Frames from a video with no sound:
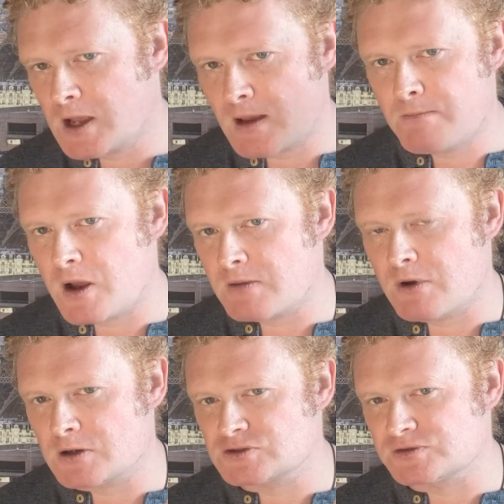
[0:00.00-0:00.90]
and buy
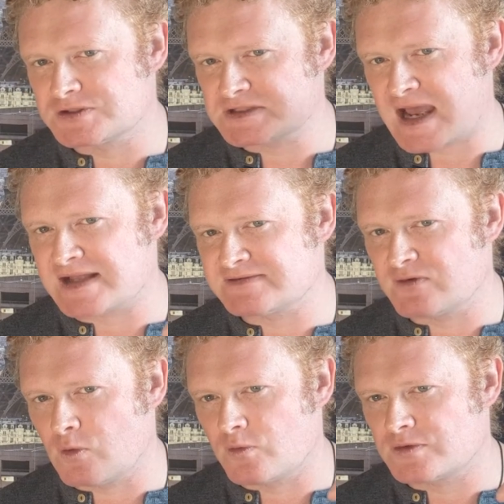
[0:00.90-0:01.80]
Mark Dawson's Ads
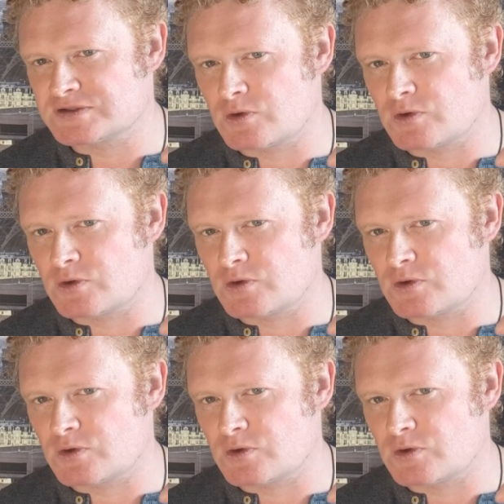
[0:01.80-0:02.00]
for Authors